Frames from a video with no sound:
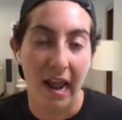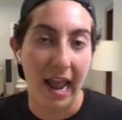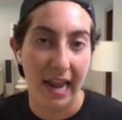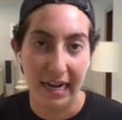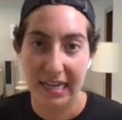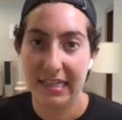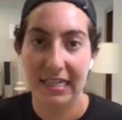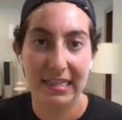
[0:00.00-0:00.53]

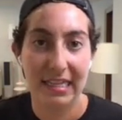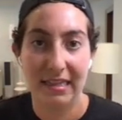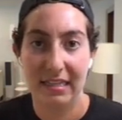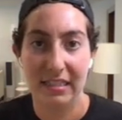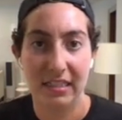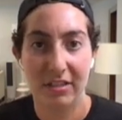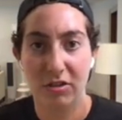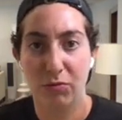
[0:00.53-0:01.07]
And I think that
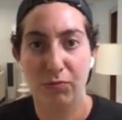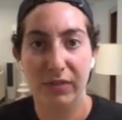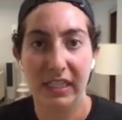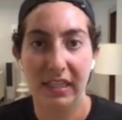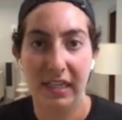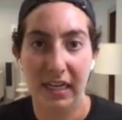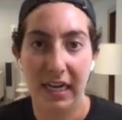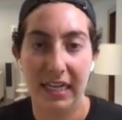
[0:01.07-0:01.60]
this is
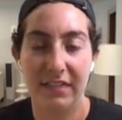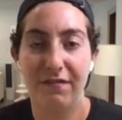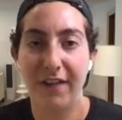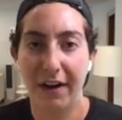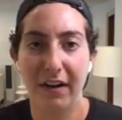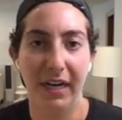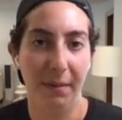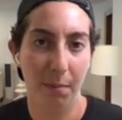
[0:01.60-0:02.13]
it's
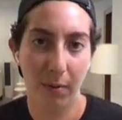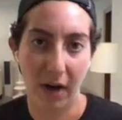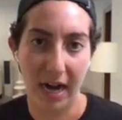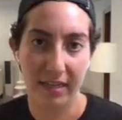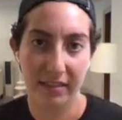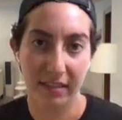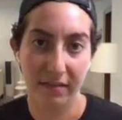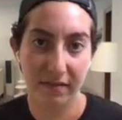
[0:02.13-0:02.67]
very
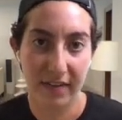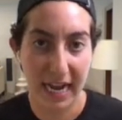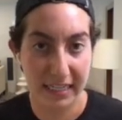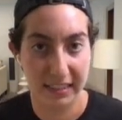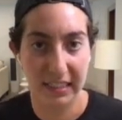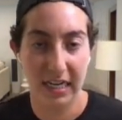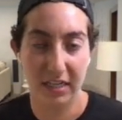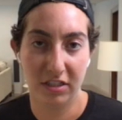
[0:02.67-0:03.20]
impressive
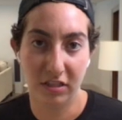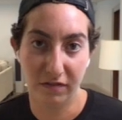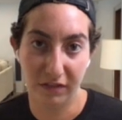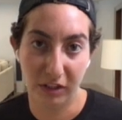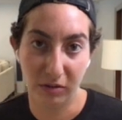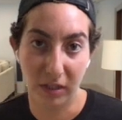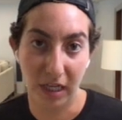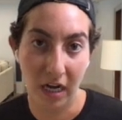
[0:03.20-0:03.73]
as an
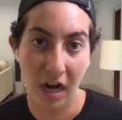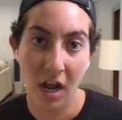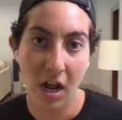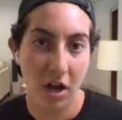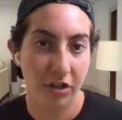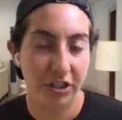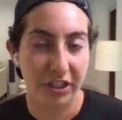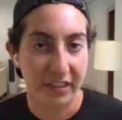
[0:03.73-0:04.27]
interviewer
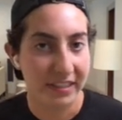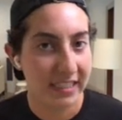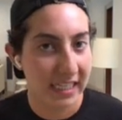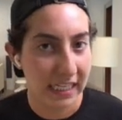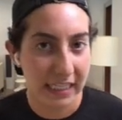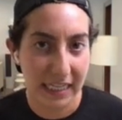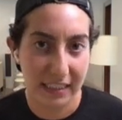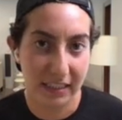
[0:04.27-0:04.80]
to
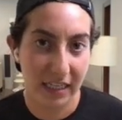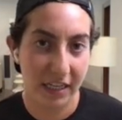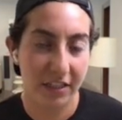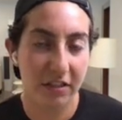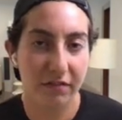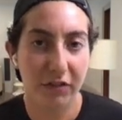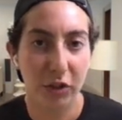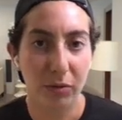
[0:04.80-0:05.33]
see that an
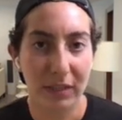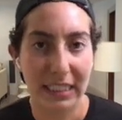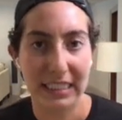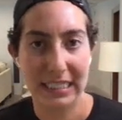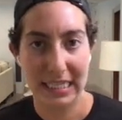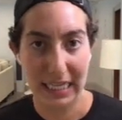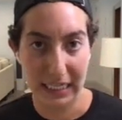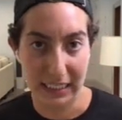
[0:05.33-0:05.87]
interviewee
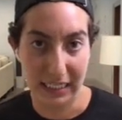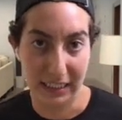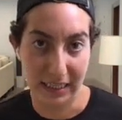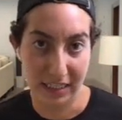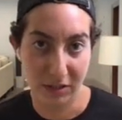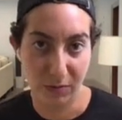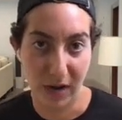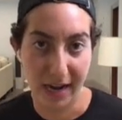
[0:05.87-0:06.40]
is thinking
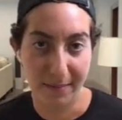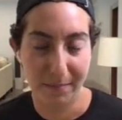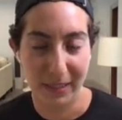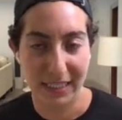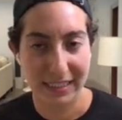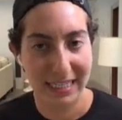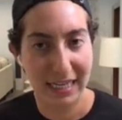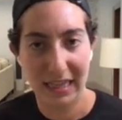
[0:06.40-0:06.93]
this way,
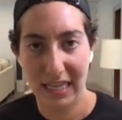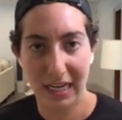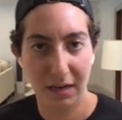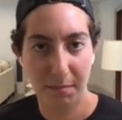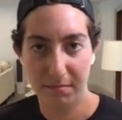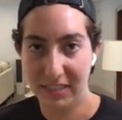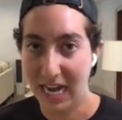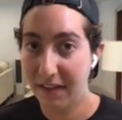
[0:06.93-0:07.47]
because I
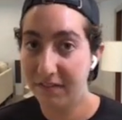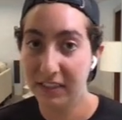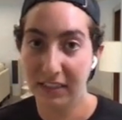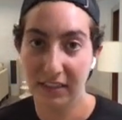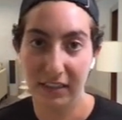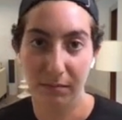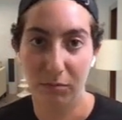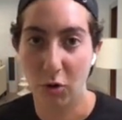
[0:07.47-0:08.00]
think
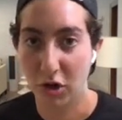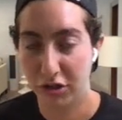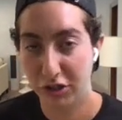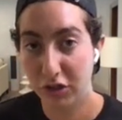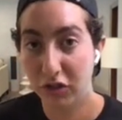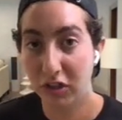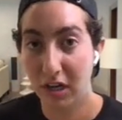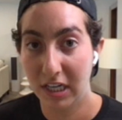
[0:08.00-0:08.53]
definitely more
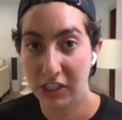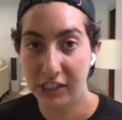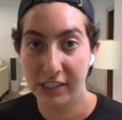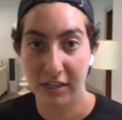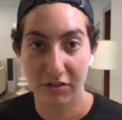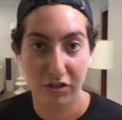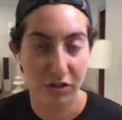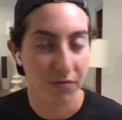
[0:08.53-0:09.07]
junior
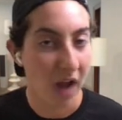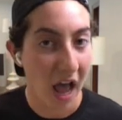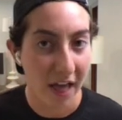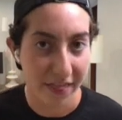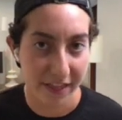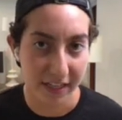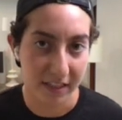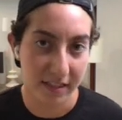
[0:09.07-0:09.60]
engineers do
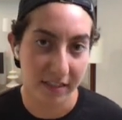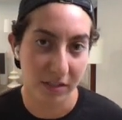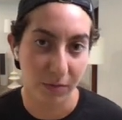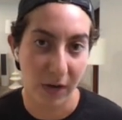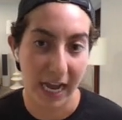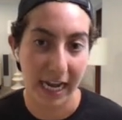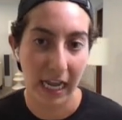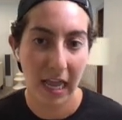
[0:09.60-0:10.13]
not think this
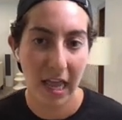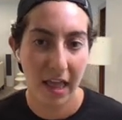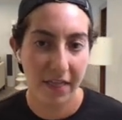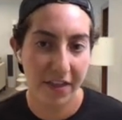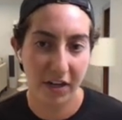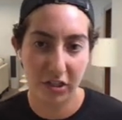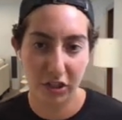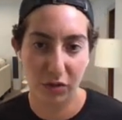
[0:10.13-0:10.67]
way.
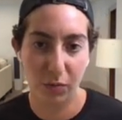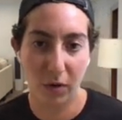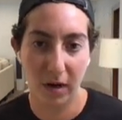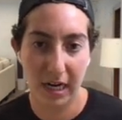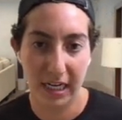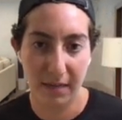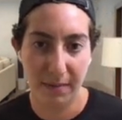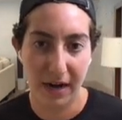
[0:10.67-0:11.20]
They're just
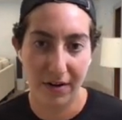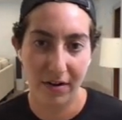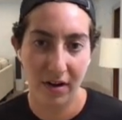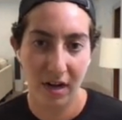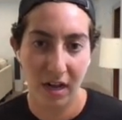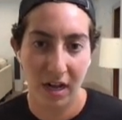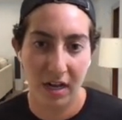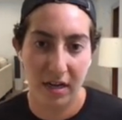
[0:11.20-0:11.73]
worried about,
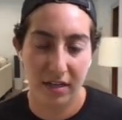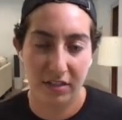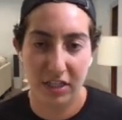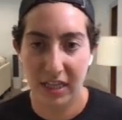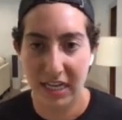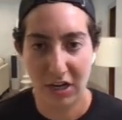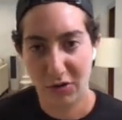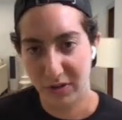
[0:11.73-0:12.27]
do
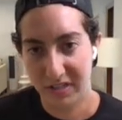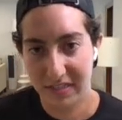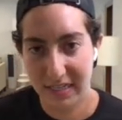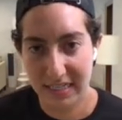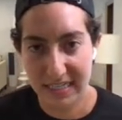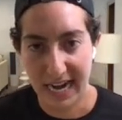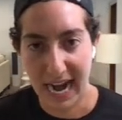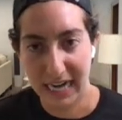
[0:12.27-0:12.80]
they know the
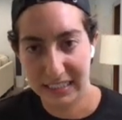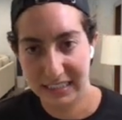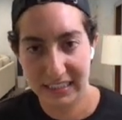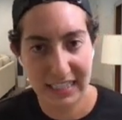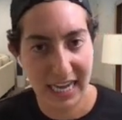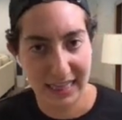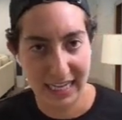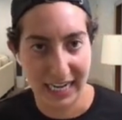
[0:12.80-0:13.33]
syntax?
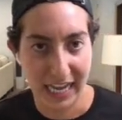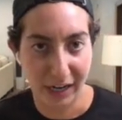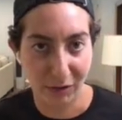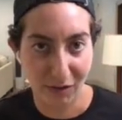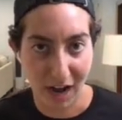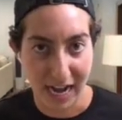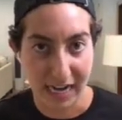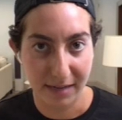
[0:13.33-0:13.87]
Can they get it
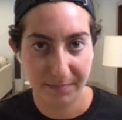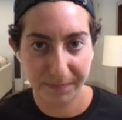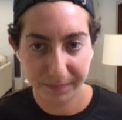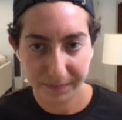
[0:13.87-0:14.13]
right?